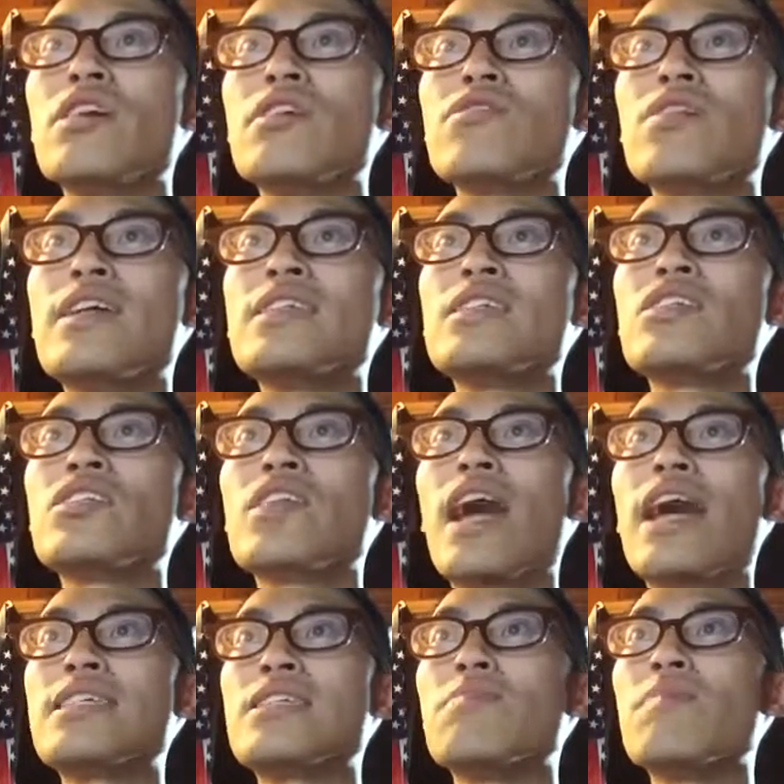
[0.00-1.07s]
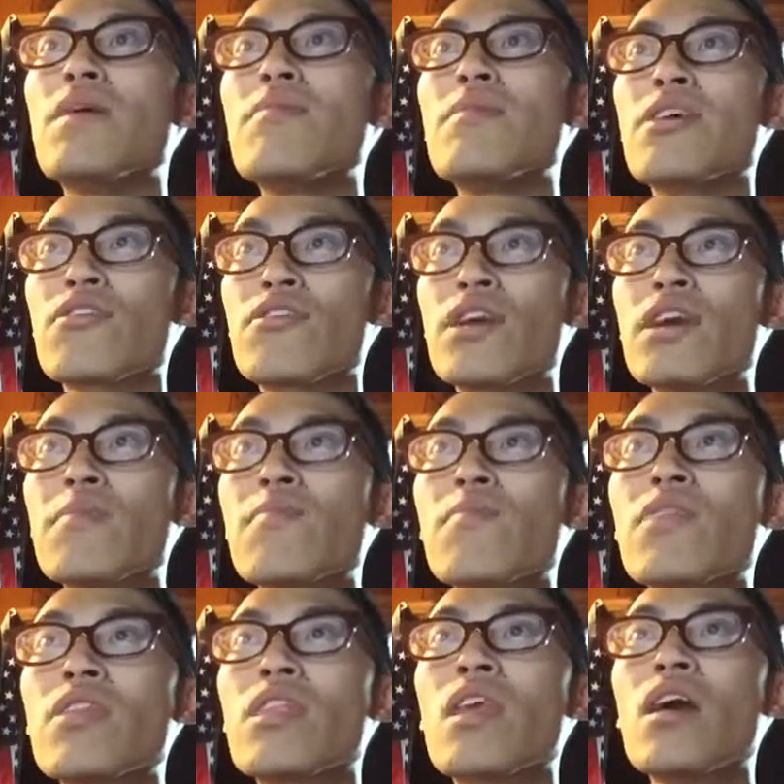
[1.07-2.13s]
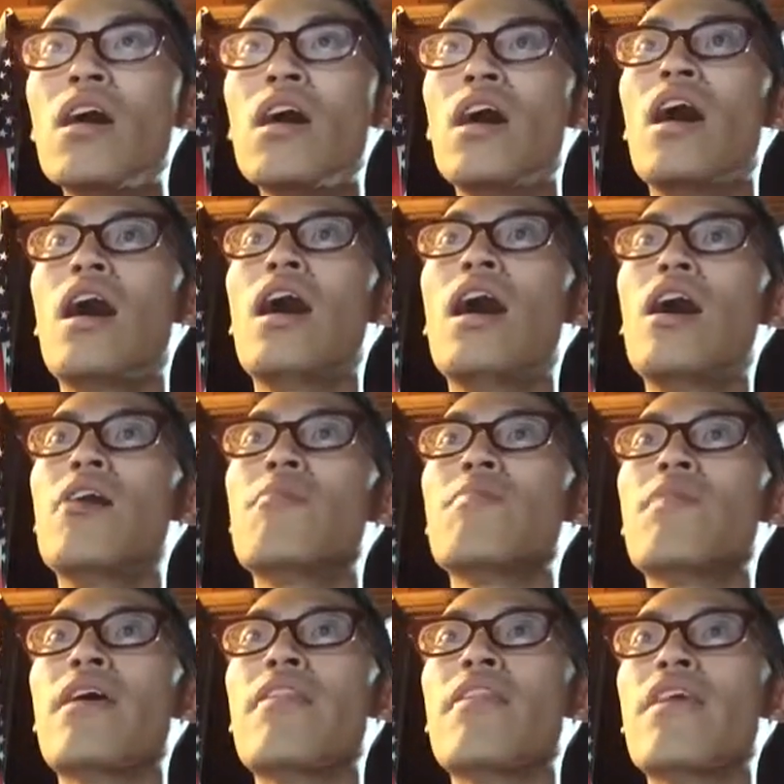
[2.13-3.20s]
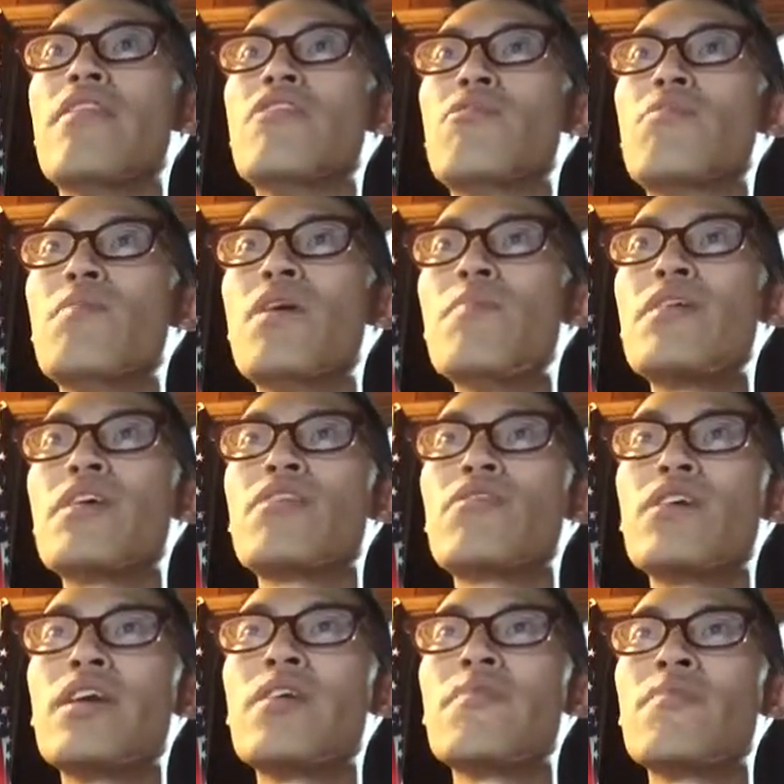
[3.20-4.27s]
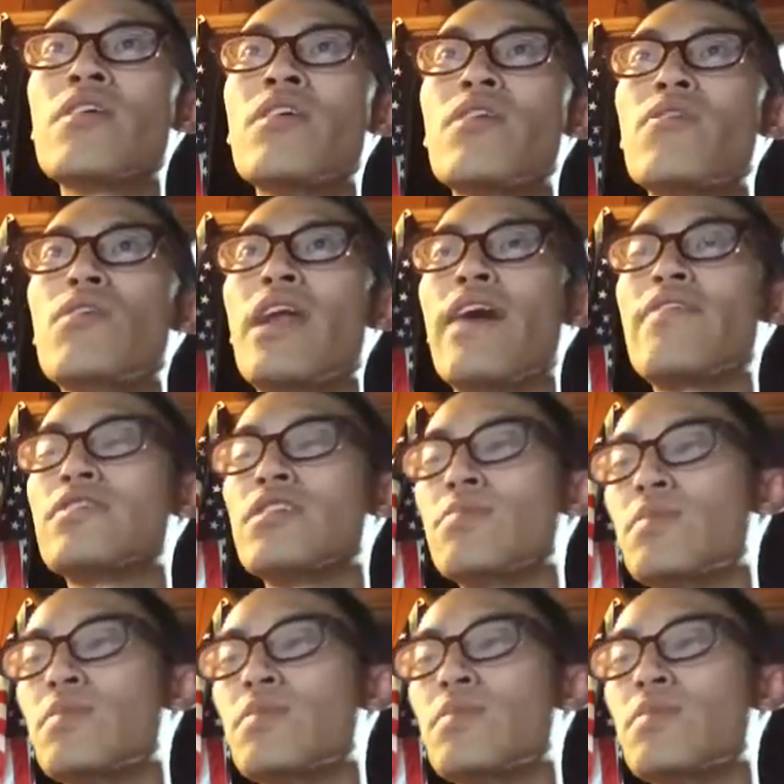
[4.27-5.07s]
transition that to mimicry, and then your mimicry would have to